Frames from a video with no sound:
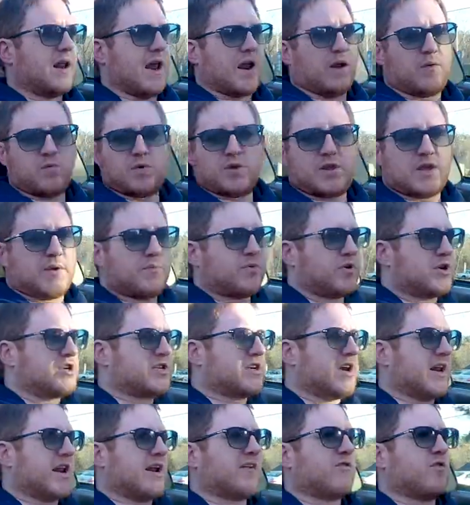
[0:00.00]
I really
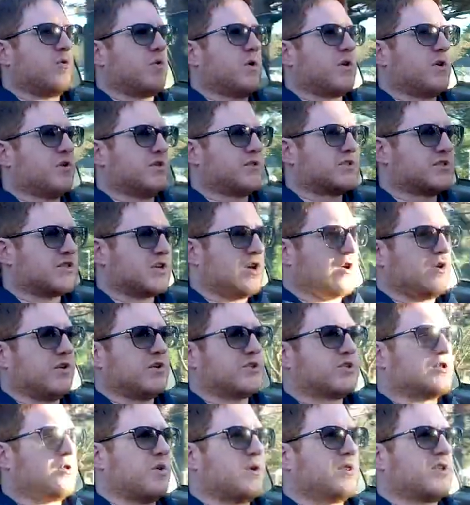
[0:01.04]
appreciate everyone who's still
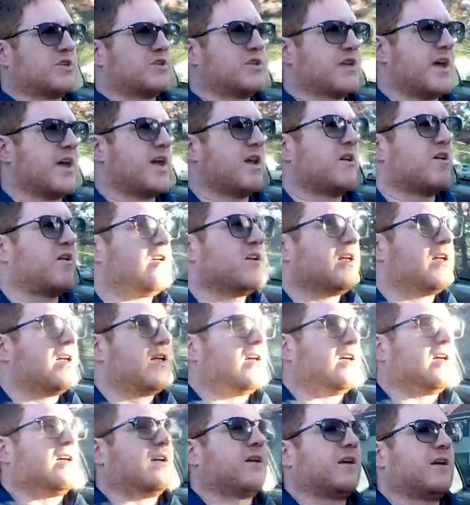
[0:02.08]
enjoying the channel.
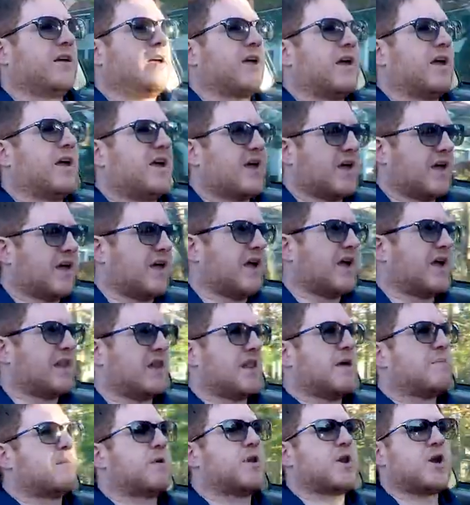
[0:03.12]
And
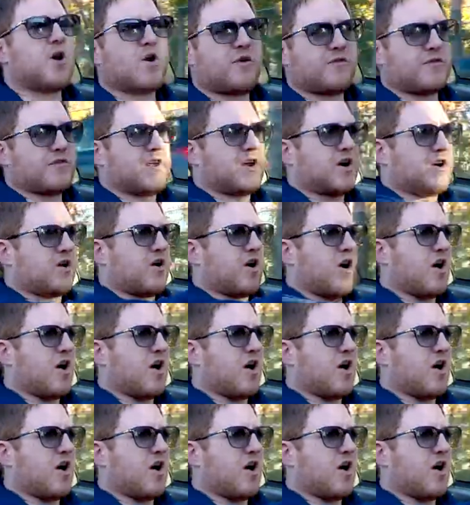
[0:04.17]
let me know if there